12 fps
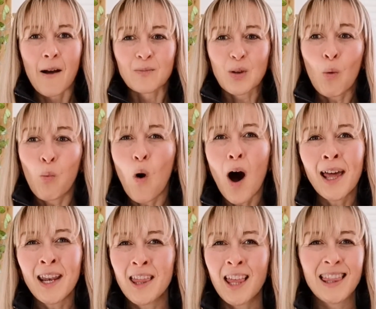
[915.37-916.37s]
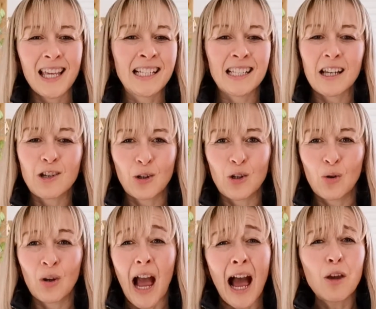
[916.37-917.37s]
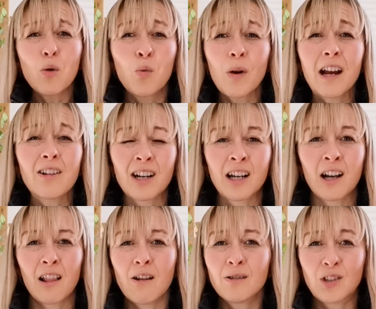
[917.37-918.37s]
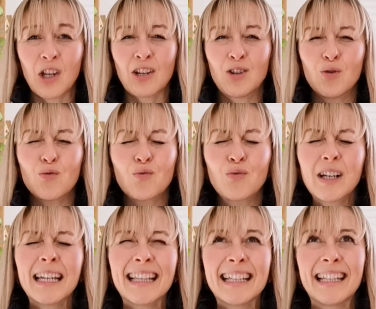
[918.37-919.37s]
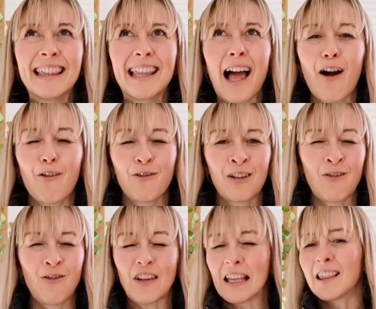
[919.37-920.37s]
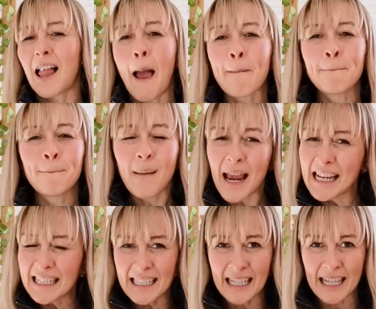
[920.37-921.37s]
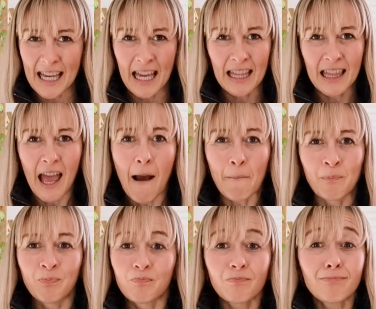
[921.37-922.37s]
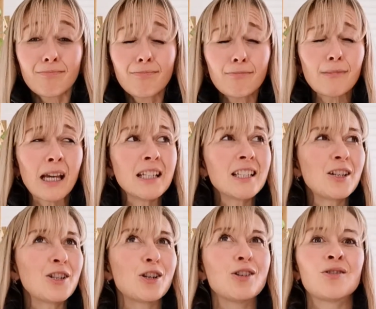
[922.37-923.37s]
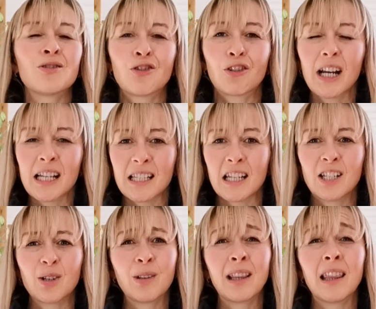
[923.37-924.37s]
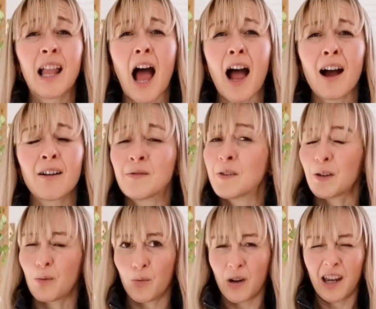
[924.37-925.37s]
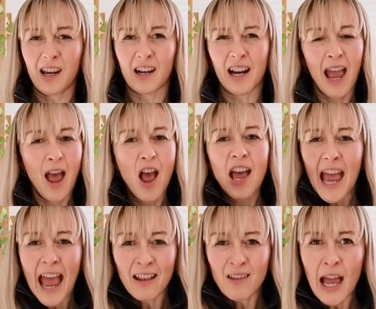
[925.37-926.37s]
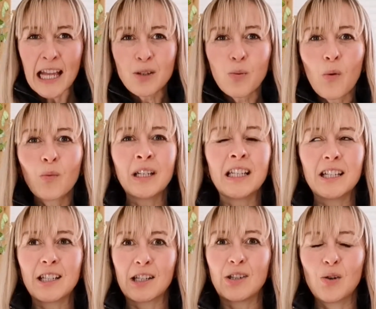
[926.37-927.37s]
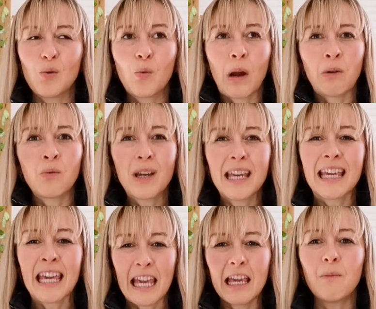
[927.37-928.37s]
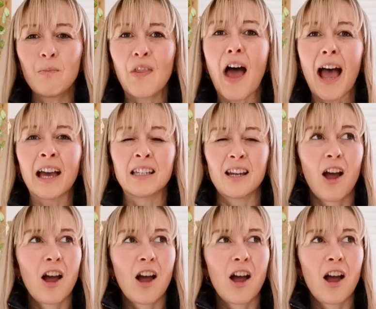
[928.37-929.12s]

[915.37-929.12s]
So what are the things that you're doing? Are you wearing clothes that you really love and feel amazing in them? Is there a certain dress that you'd love to wear? And that's what we need to do when we keep that